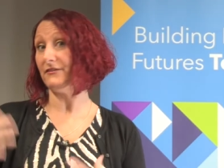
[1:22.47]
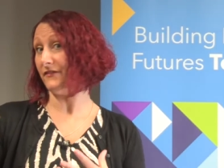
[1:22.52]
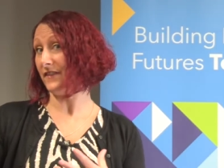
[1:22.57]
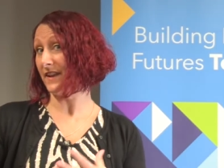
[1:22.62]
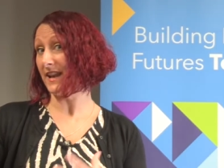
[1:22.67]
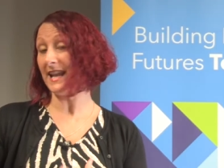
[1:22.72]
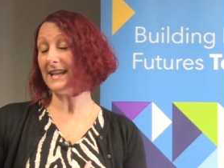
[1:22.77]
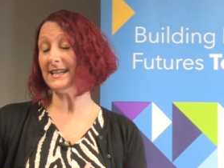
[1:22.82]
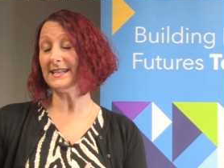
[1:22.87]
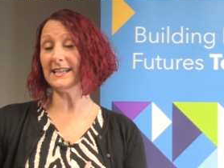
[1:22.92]

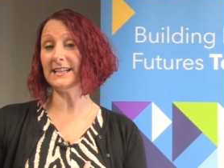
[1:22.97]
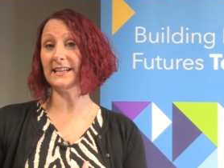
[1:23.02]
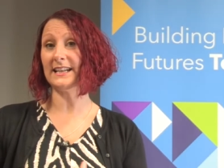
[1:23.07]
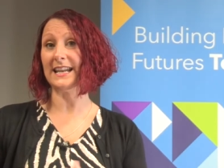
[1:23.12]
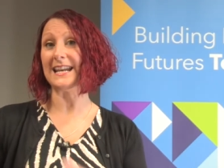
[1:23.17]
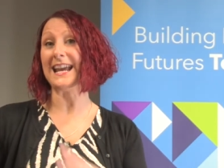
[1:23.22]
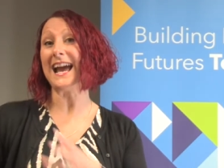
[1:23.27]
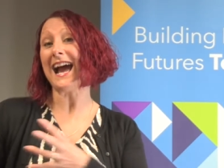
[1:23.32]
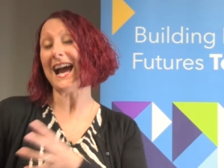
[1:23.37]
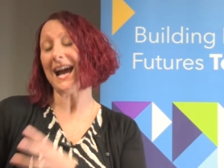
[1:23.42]

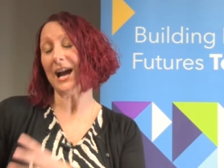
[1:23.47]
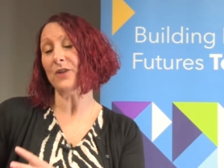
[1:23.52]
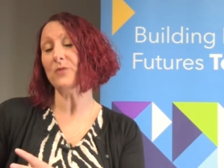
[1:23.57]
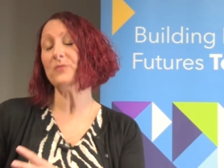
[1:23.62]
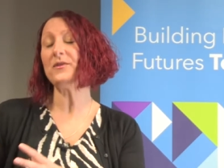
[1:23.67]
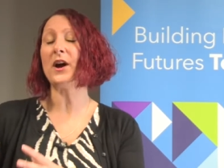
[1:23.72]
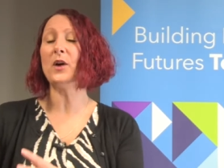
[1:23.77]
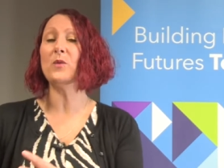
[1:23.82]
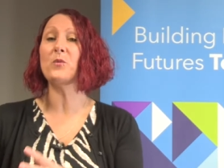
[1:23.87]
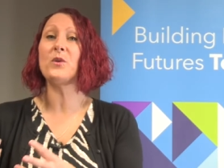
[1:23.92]
phonetically how
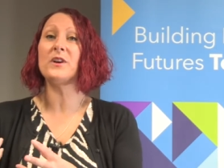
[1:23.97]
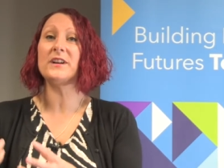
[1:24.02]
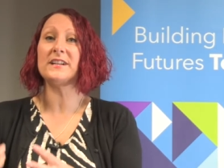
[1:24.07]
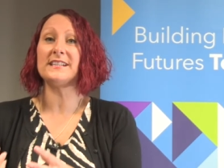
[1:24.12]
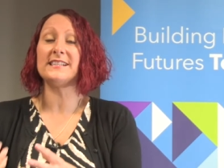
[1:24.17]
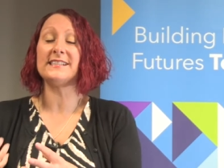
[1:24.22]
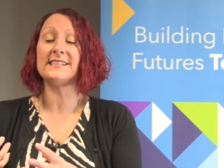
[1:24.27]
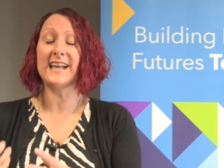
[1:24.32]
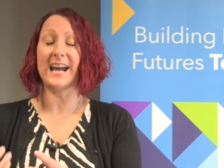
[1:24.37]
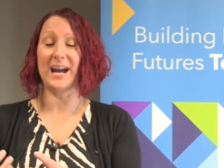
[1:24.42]
that
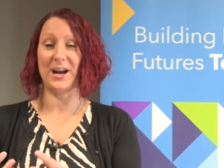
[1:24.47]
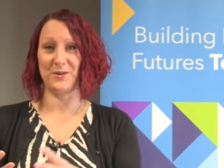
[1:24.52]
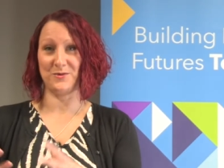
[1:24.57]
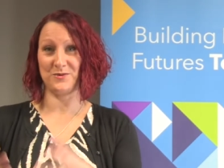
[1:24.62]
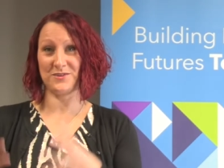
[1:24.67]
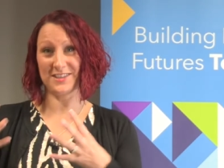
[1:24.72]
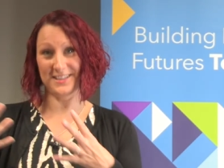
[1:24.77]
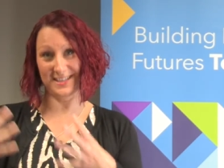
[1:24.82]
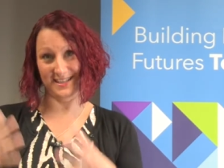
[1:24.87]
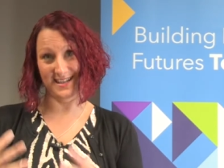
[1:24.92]
word
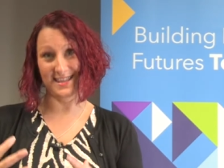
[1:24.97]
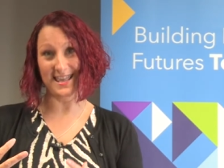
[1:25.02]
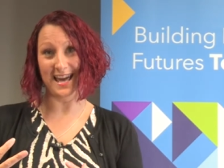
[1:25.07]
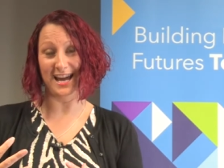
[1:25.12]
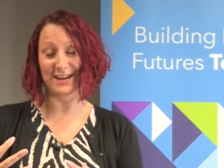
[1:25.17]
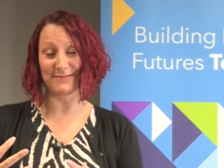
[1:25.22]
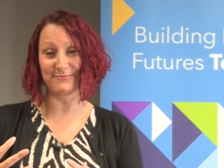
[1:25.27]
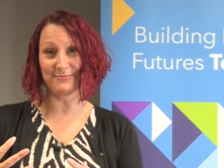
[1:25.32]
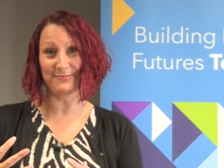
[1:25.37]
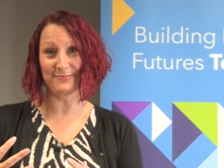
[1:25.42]
sounds to
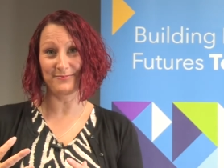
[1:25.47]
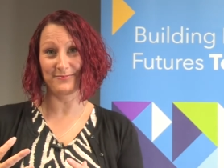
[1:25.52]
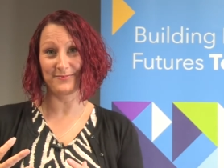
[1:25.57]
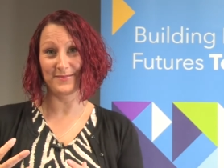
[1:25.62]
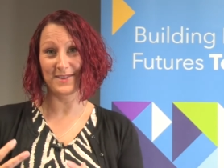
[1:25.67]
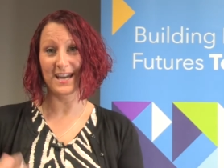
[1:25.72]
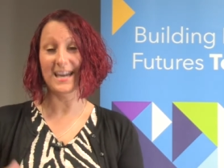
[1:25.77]
them,